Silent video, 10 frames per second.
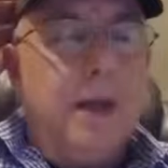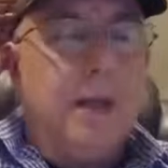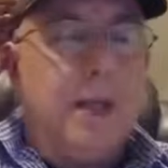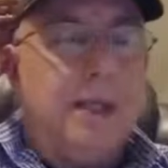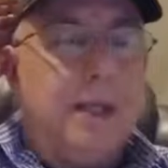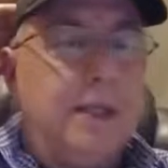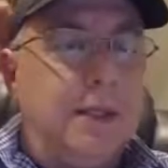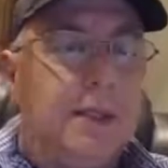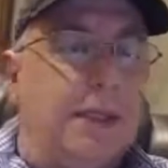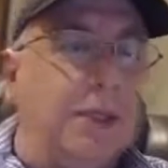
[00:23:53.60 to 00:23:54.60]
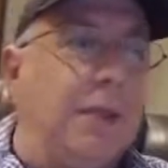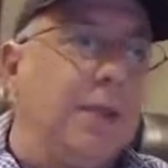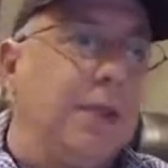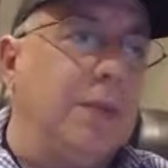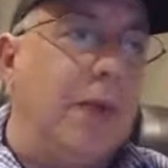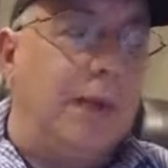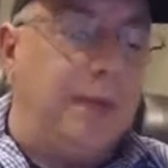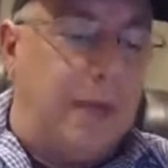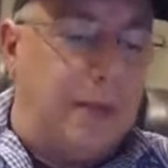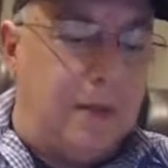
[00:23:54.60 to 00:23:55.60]
and that's the easiest and cheapest way.
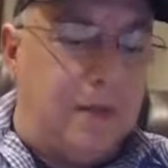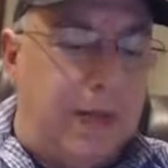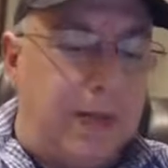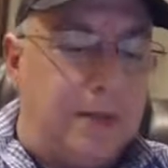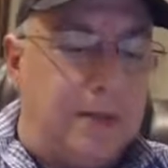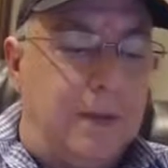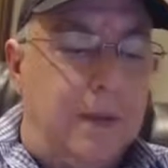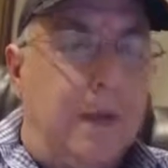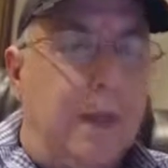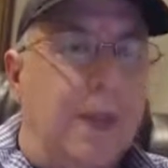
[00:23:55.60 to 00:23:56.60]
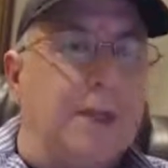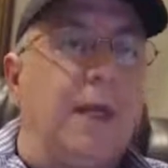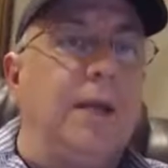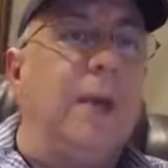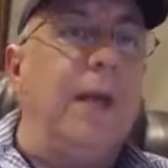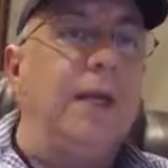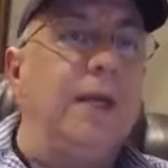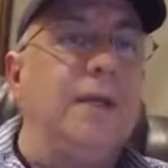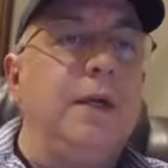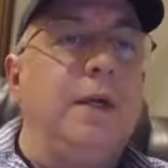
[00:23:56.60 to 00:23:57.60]
It's actually the fastest. The second way
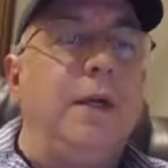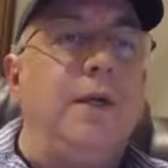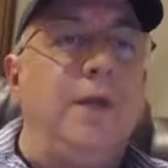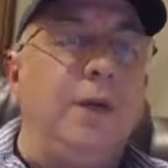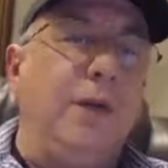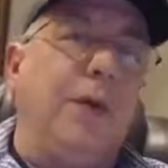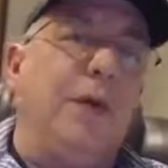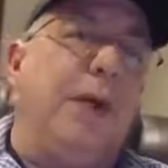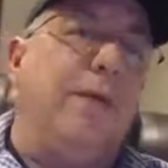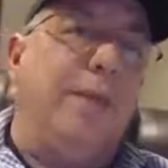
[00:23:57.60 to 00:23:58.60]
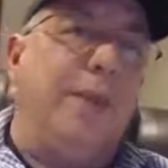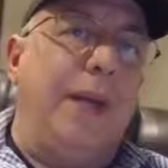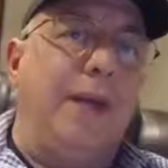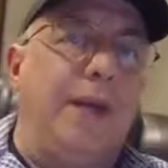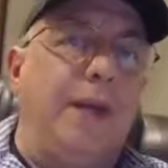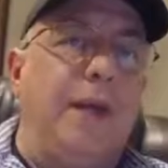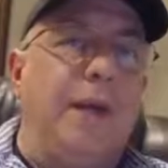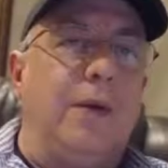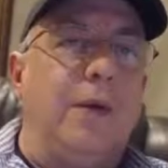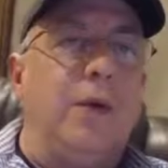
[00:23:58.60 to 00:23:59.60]
is if you don't have a banking
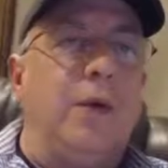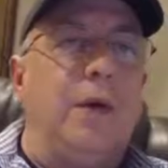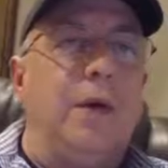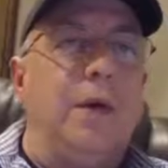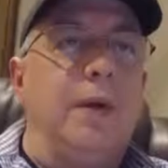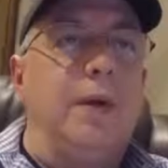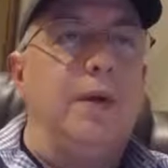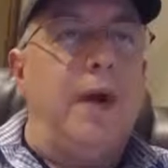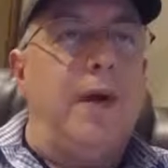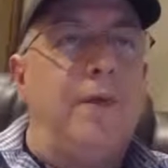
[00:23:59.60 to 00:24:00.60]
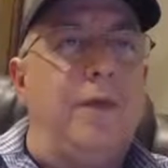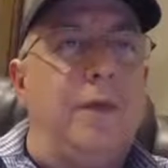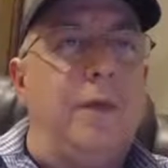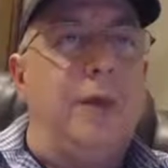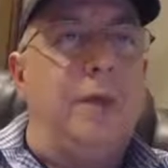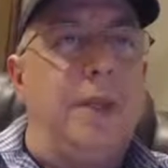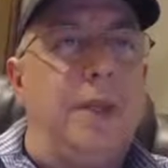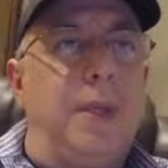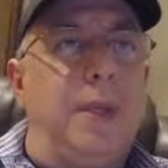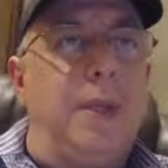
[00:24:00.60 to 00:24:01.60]
account or you have you're one of the
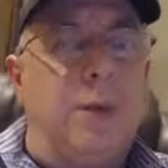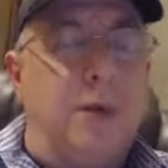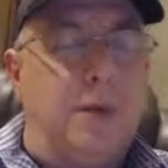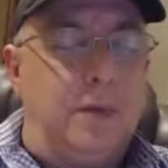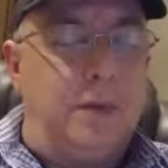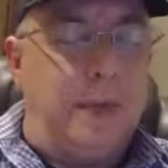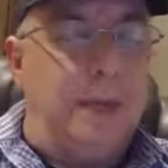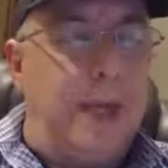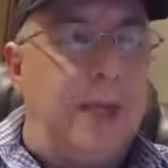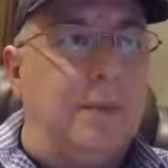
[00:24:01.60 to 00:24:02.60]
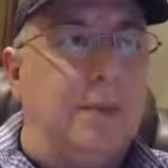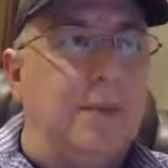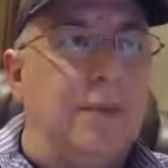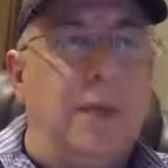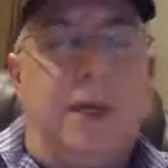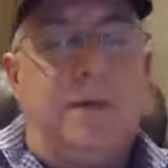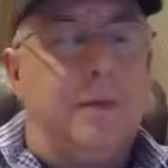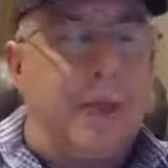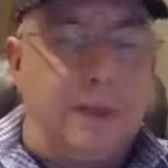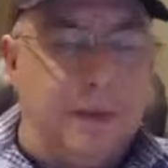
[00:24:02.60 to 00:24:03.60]
people in the world who's unbankable for whatever
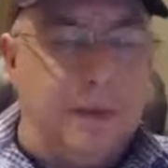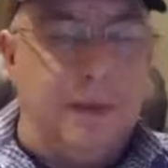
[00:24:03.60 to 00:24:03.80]
reason,